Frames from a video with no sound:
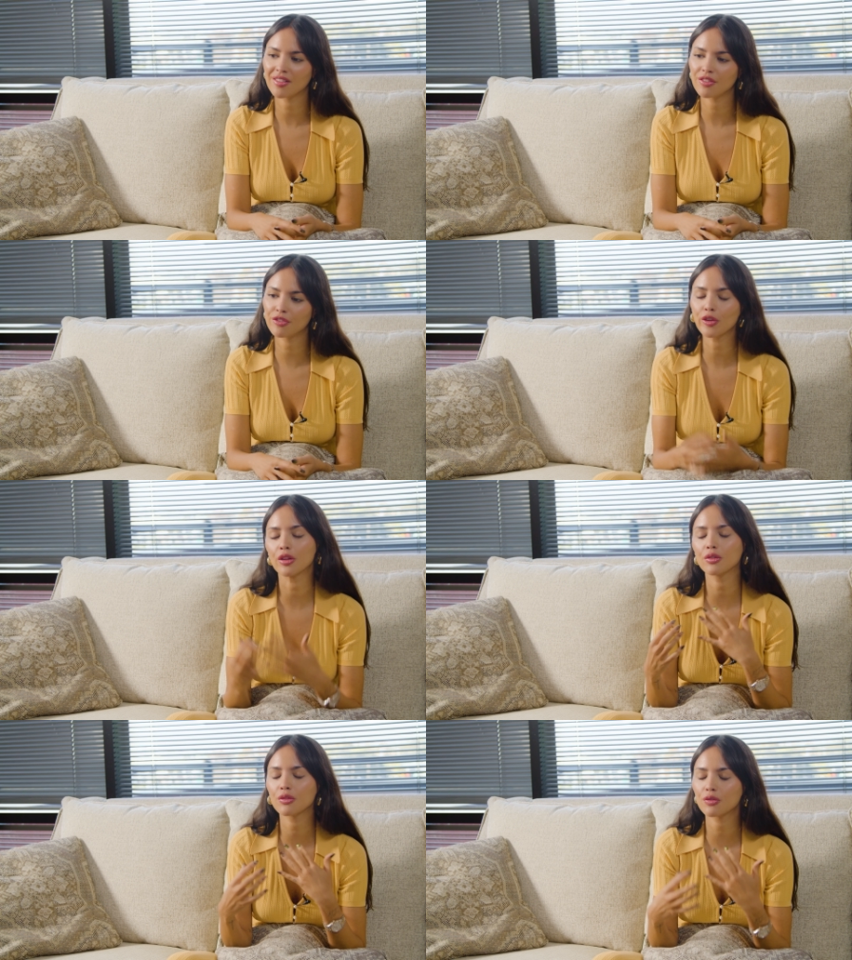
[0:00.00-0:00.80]

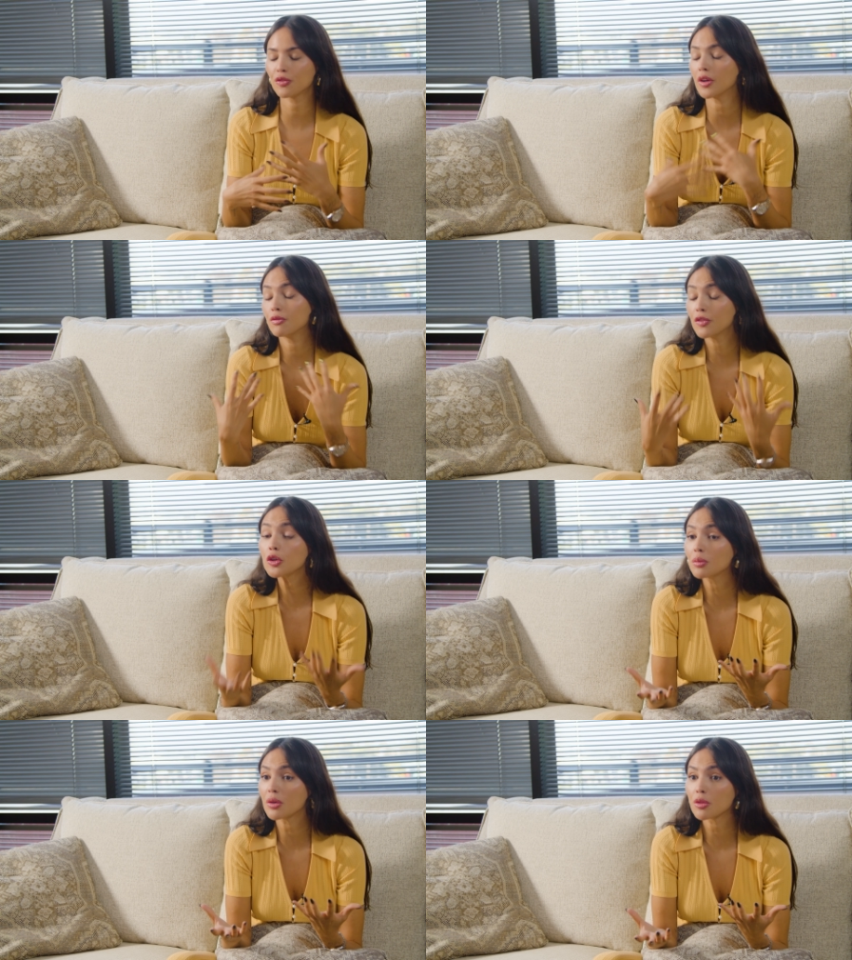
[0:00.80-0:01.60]
feel it
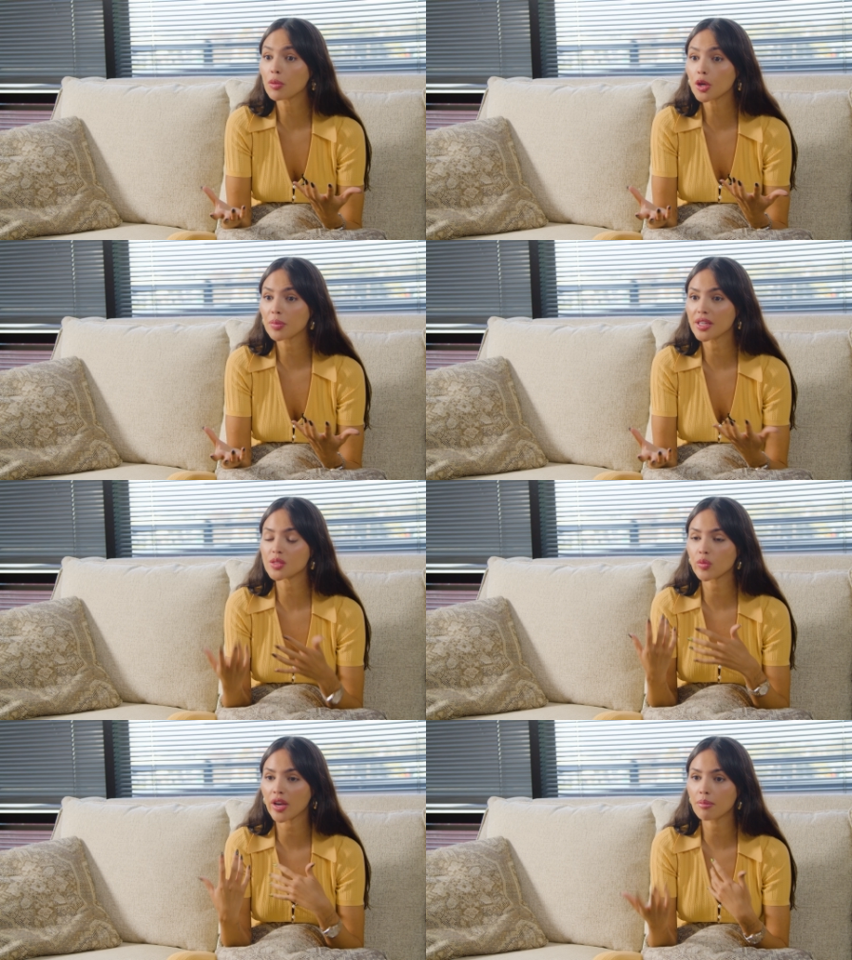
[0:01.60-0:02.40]
filled me with
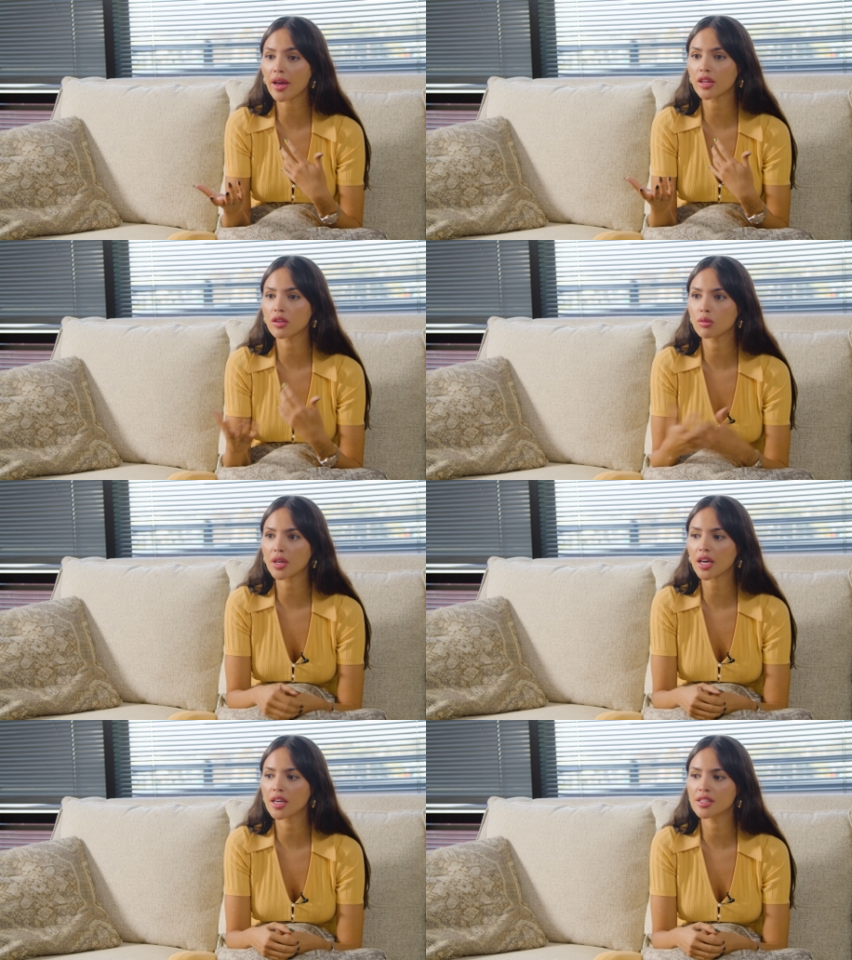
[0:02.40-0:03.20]
purpose when I met you
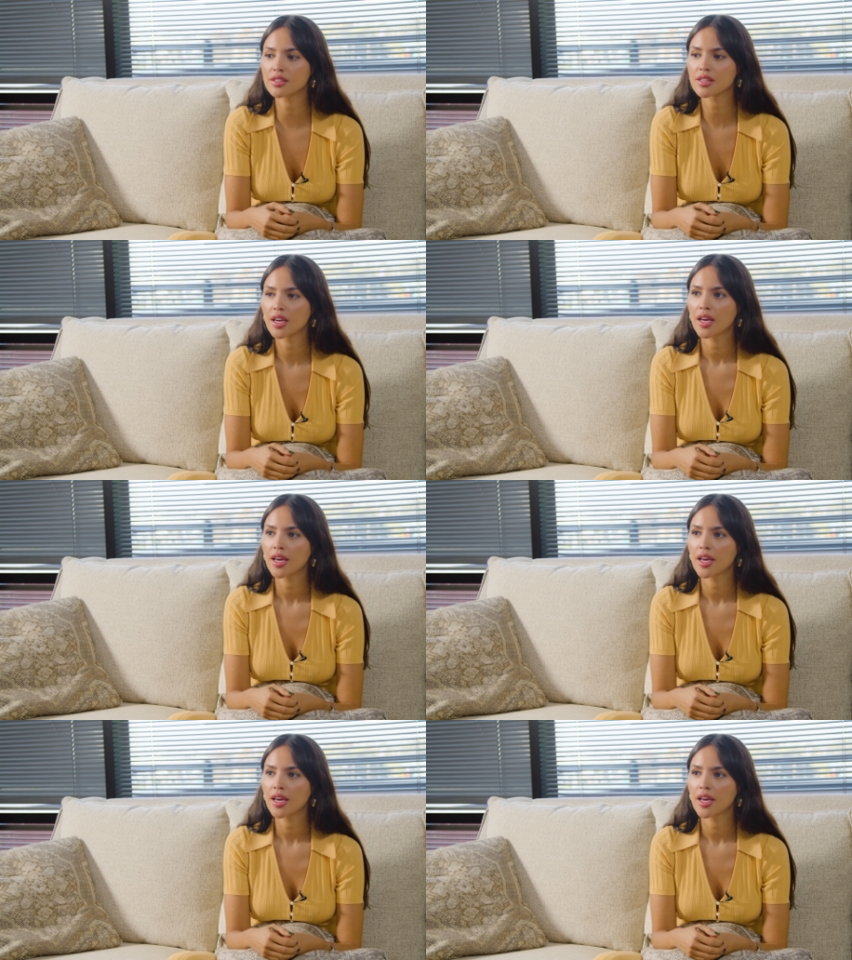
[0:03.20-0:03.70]
because